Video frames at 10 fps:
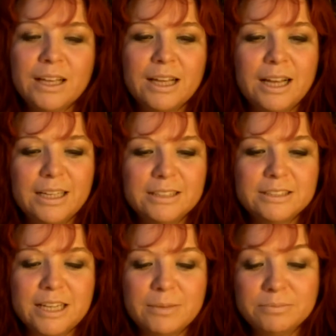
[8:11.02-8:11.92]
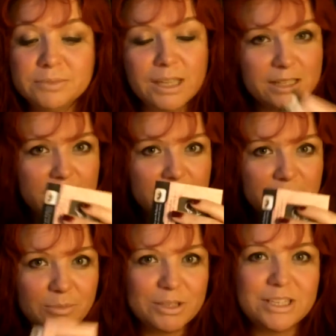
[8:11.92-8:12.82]
And I'll send you a
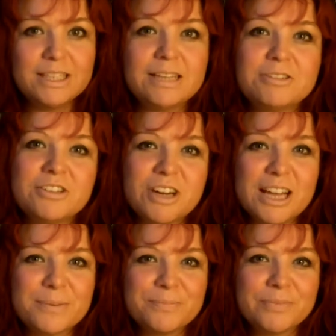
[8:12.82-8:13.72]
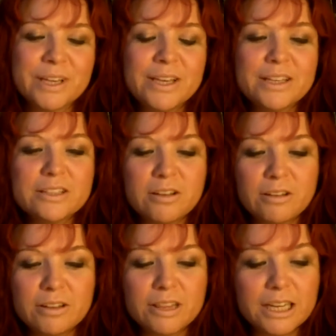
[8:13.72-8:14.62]
couple of these out to try.
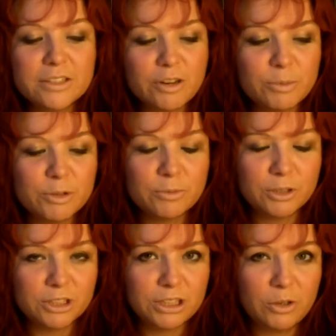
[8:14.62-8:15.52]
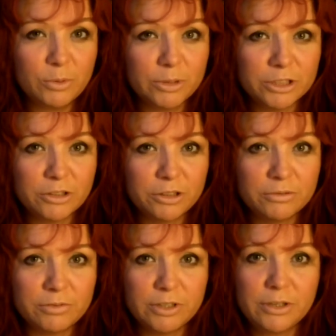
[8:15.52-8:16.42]
So thanks very much for watching. I hope you enjoyed the
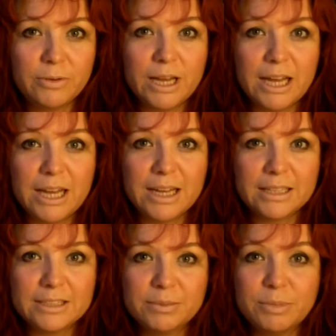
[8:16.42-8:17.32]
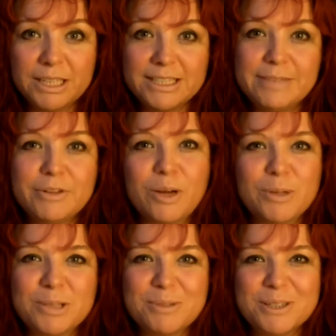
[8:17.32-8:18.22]
review, and please leave your
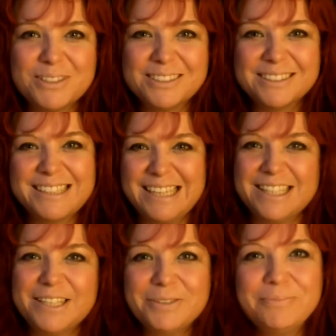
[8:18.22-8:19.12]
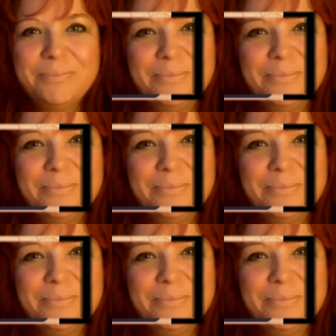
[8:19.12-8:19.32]
comments below. See you soon.